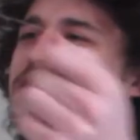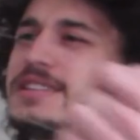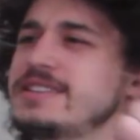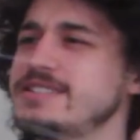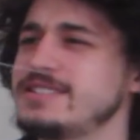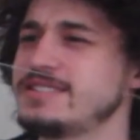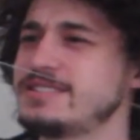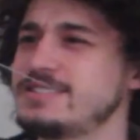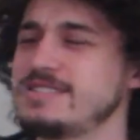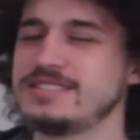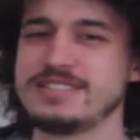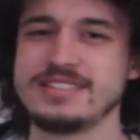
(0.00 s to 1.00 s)
There's
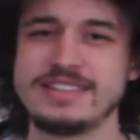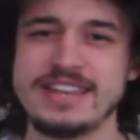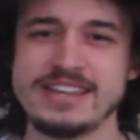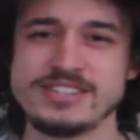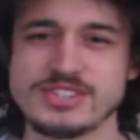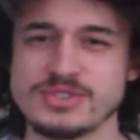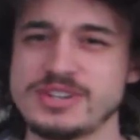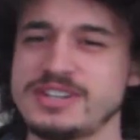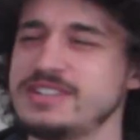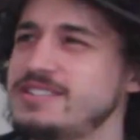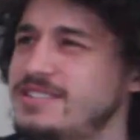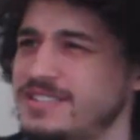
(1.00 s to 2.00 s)
this. The E string
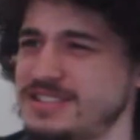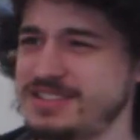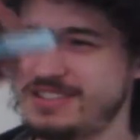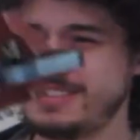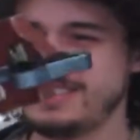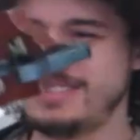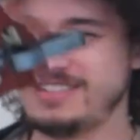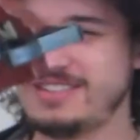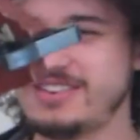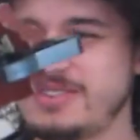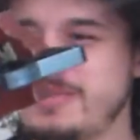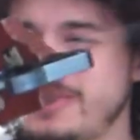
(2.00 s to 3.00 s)
is not